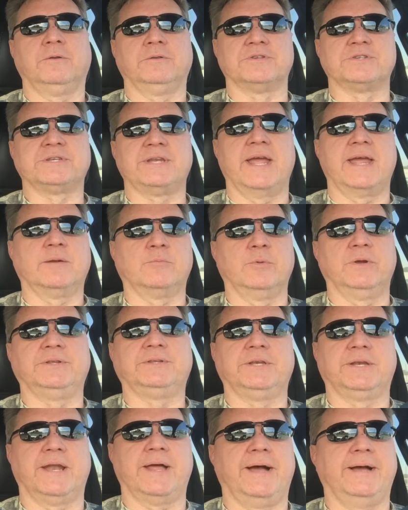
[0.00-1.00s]
to the stand with
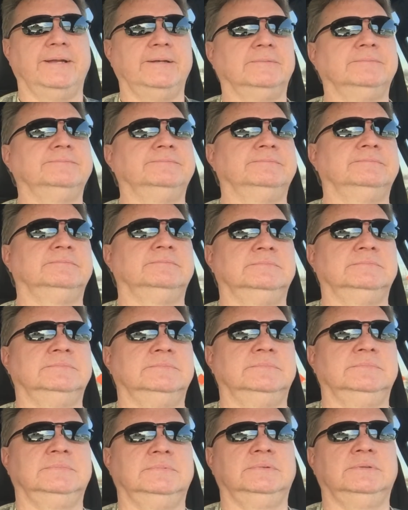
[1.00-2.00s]
tonight.
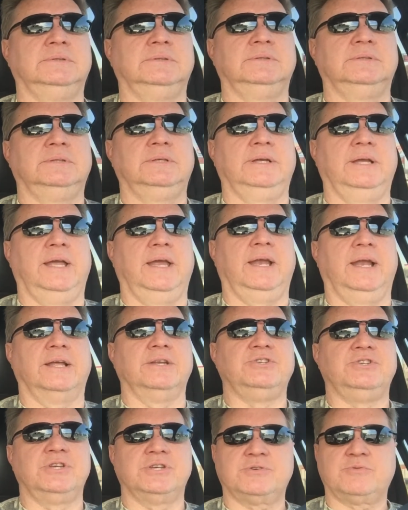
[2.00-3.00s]
And I
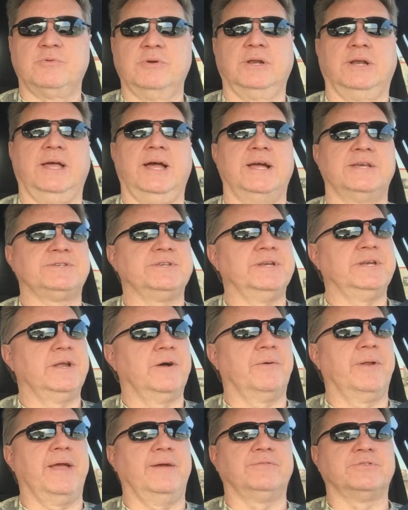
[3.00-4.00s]
just realized it
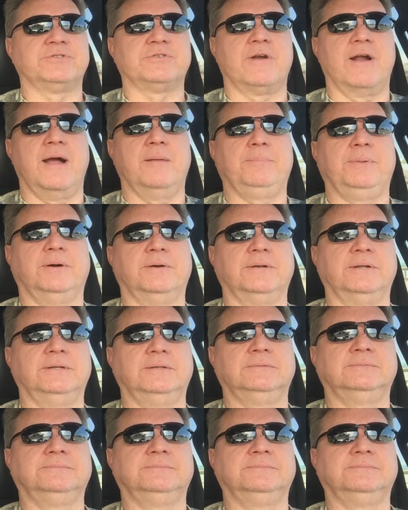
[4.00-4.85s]
don't have a strap on it.